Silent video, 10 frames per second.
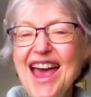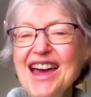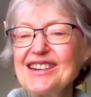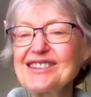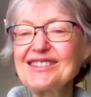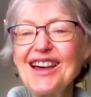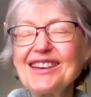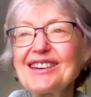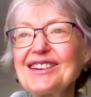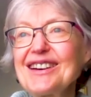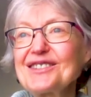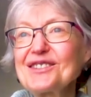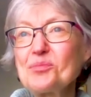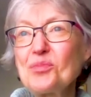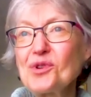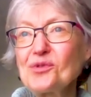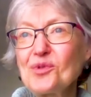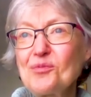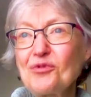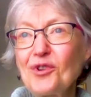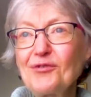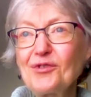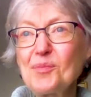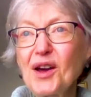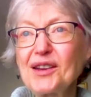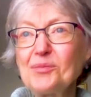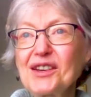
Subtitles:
And it's like a support group for everybody,